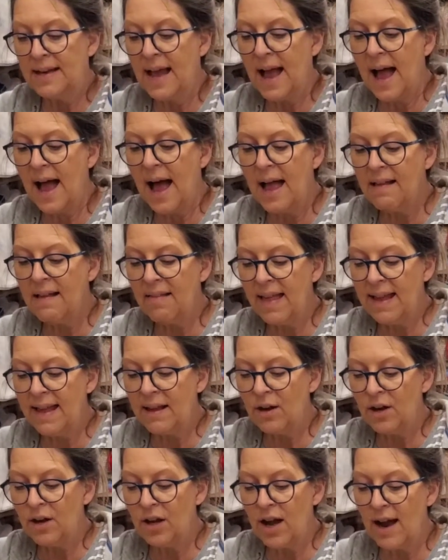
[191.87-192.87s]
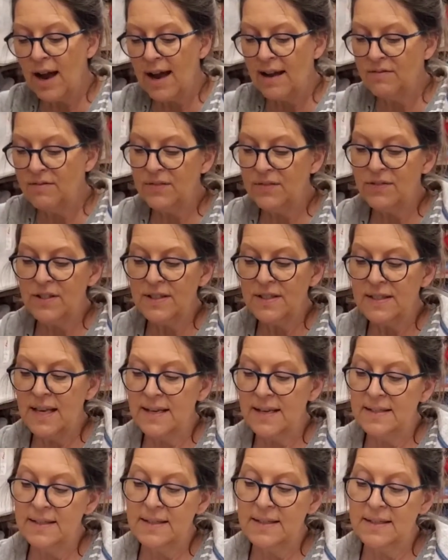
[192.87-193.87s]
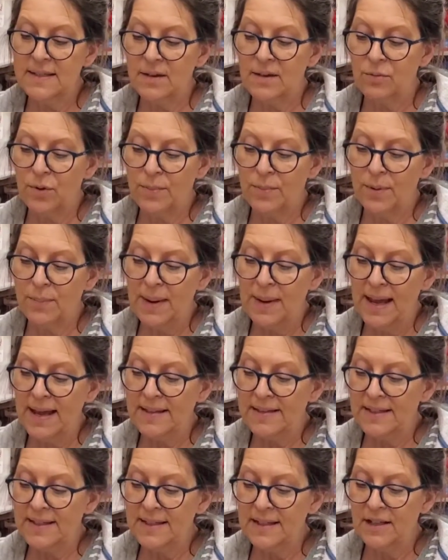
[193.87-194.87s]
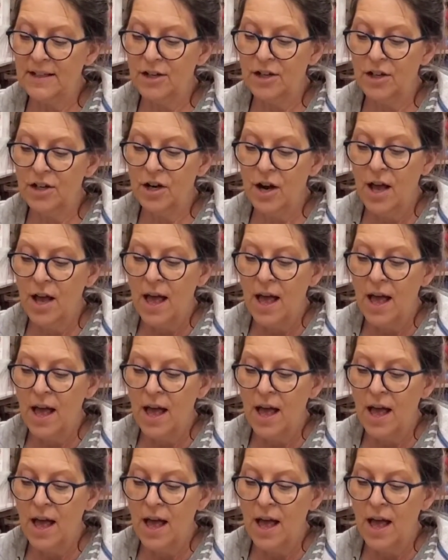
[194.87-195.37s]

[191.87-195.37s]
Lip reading: I have different sizes of rubber bands here,